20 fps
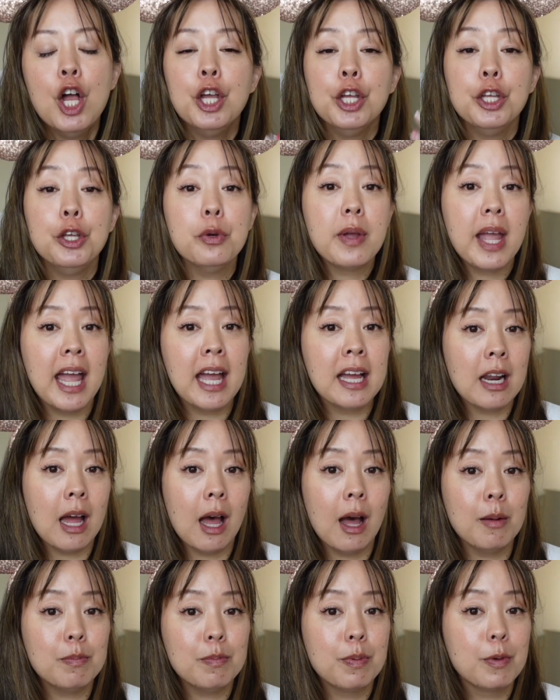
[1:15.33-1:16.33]
You can
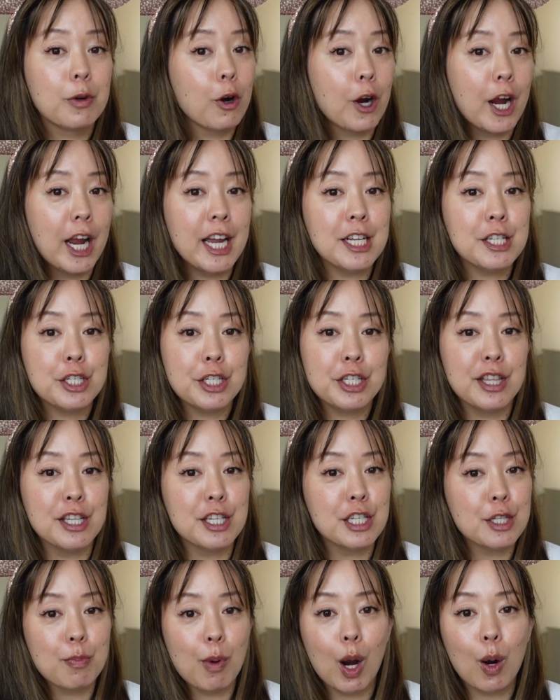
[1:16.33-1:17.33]
upgrade to the
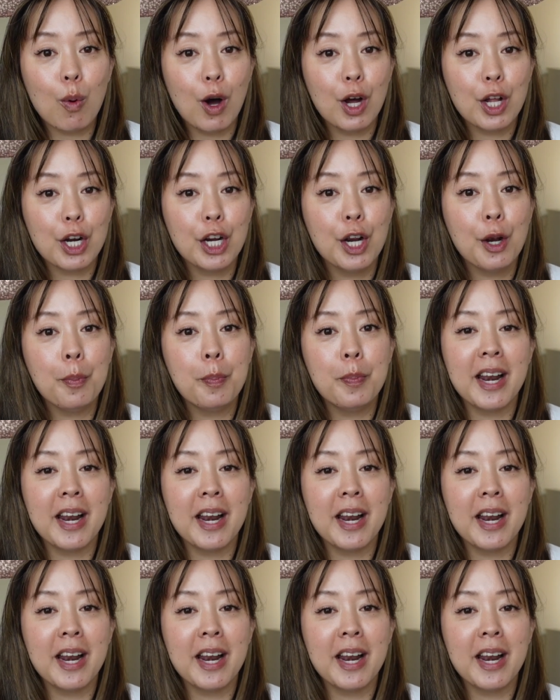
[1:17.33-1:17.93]
smart water,